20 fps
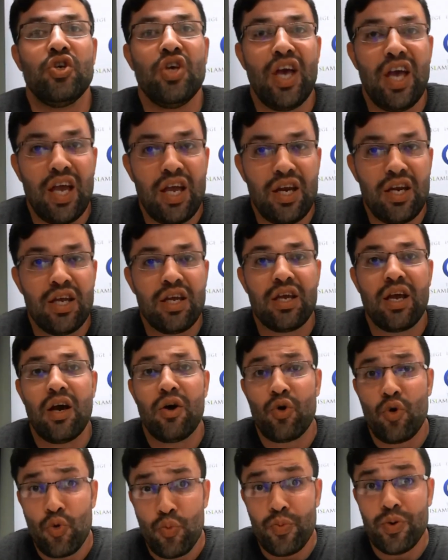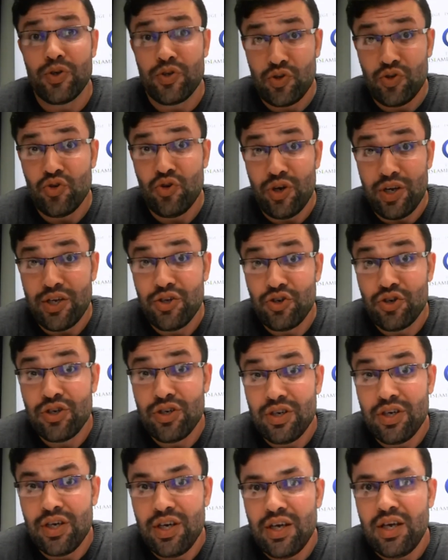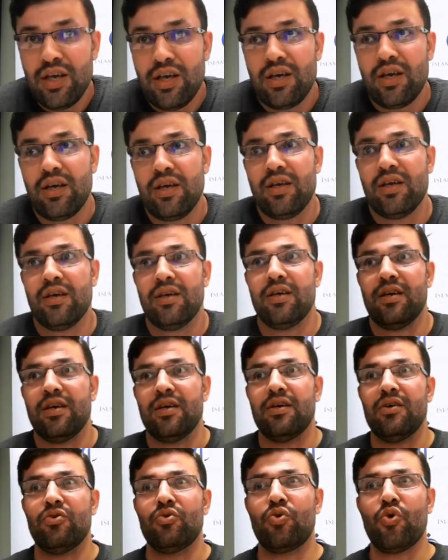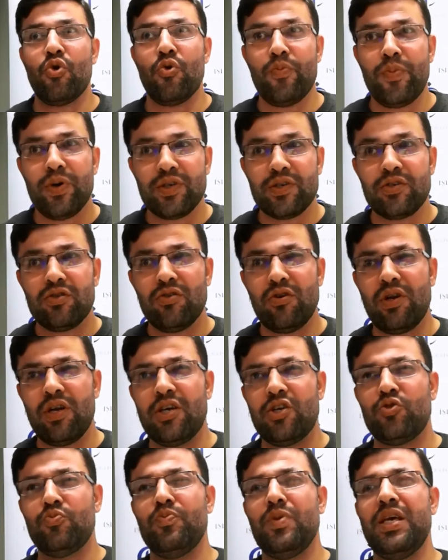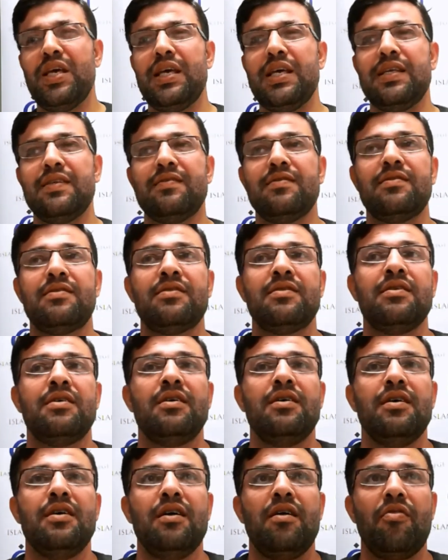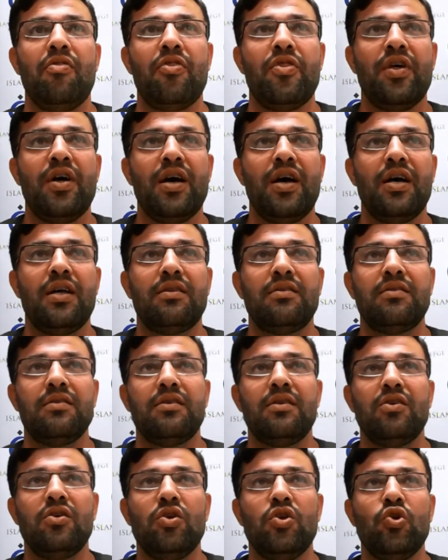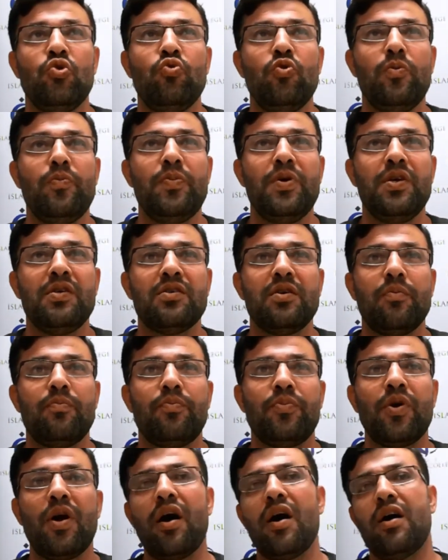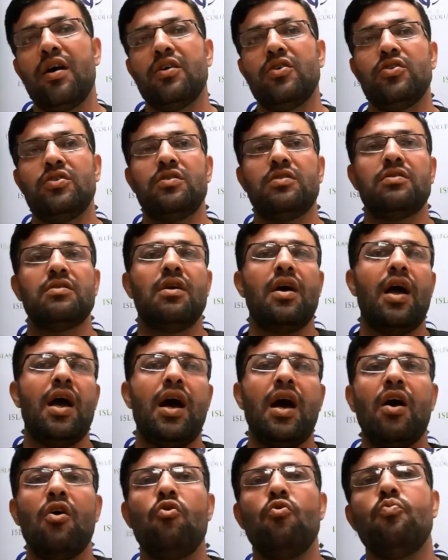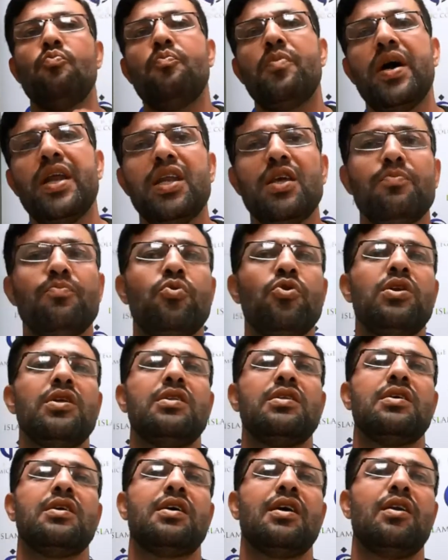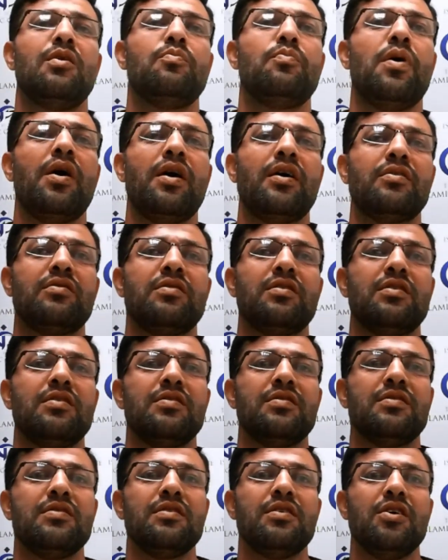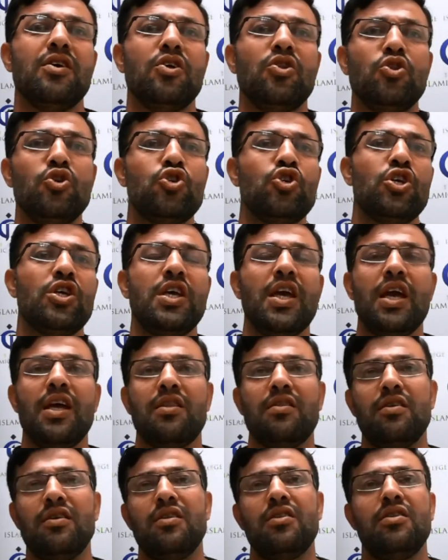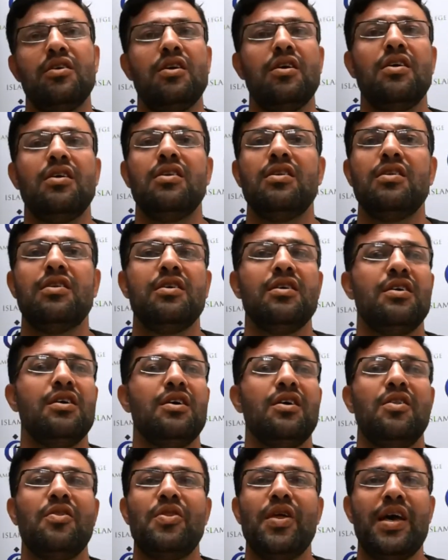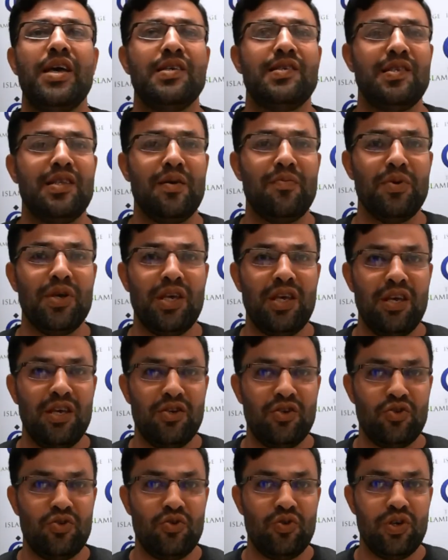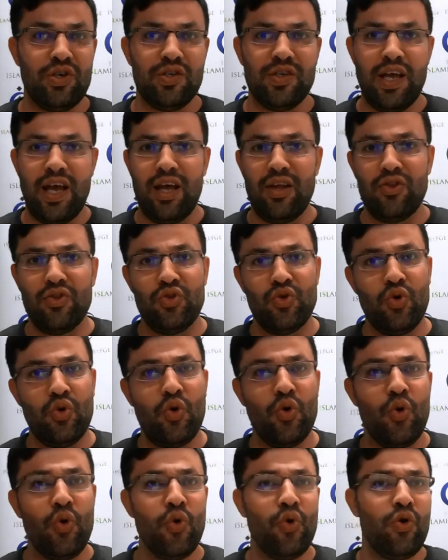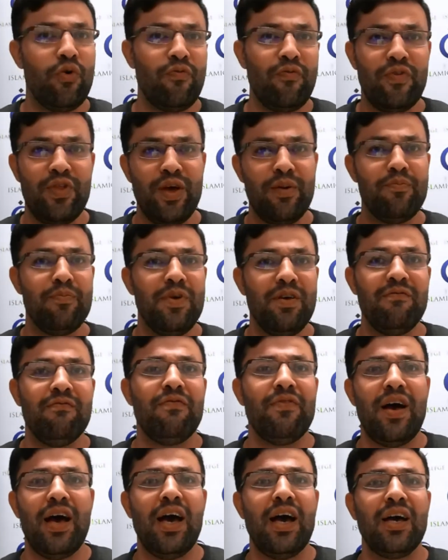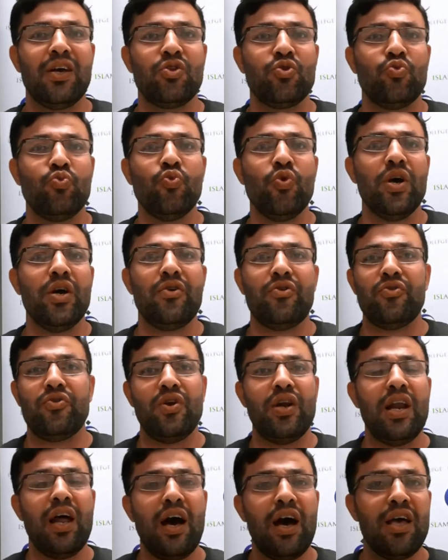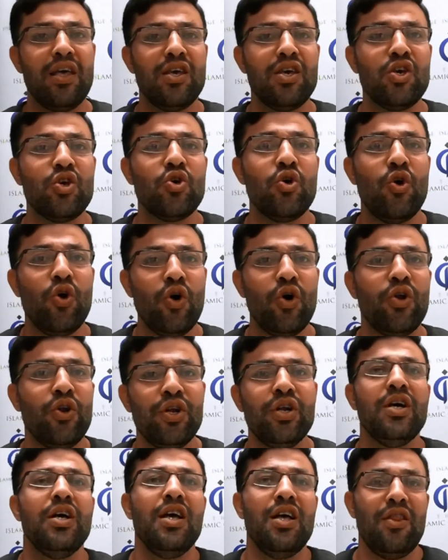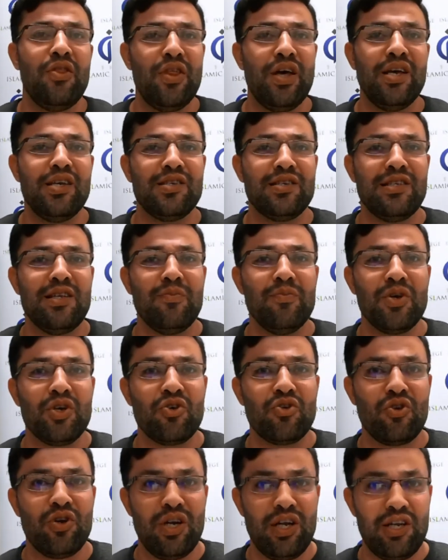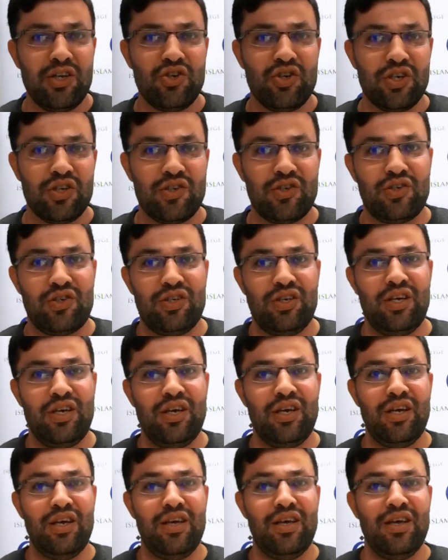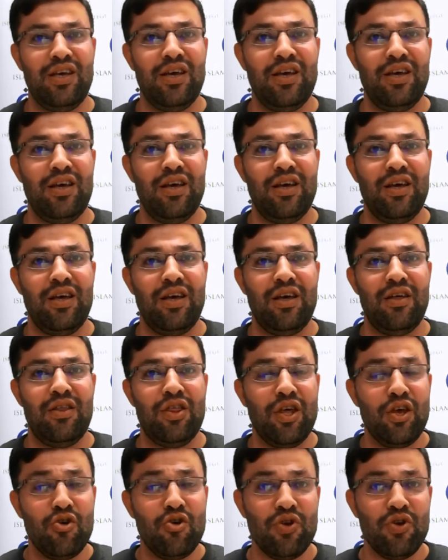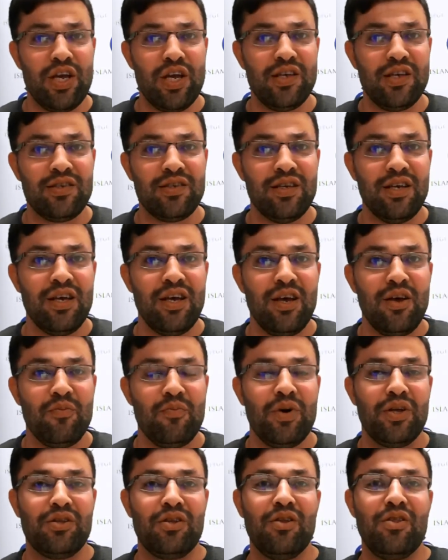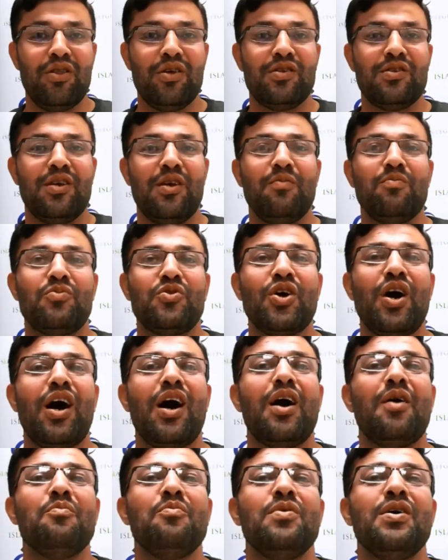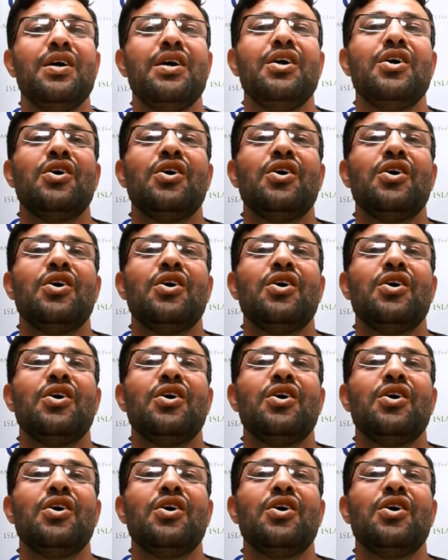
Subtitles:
gaining a robust knowledge. Robust knowledge means that you will be surprised how many political parties initiated in the Islamic histories, and all of them, in fact, were relying on the Islamic religious theories, but in the same time